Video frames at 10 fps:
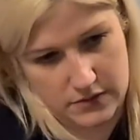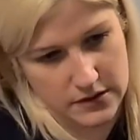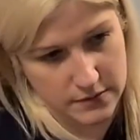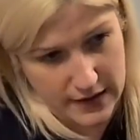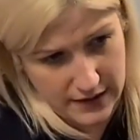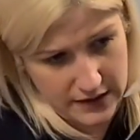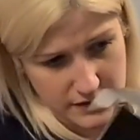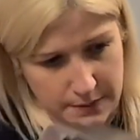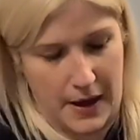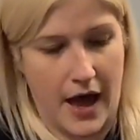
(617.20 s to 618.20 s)
it's quite
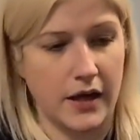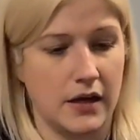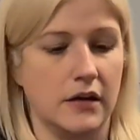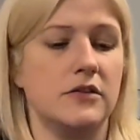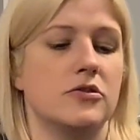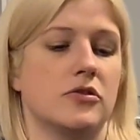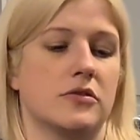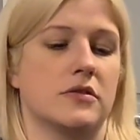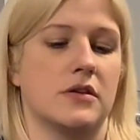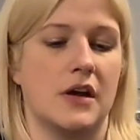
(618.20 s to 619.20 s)
nicely
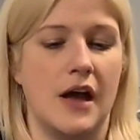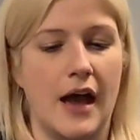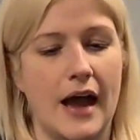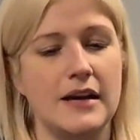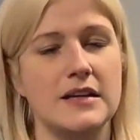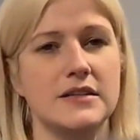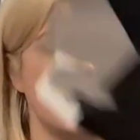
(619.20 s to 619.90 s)
packaged. And it's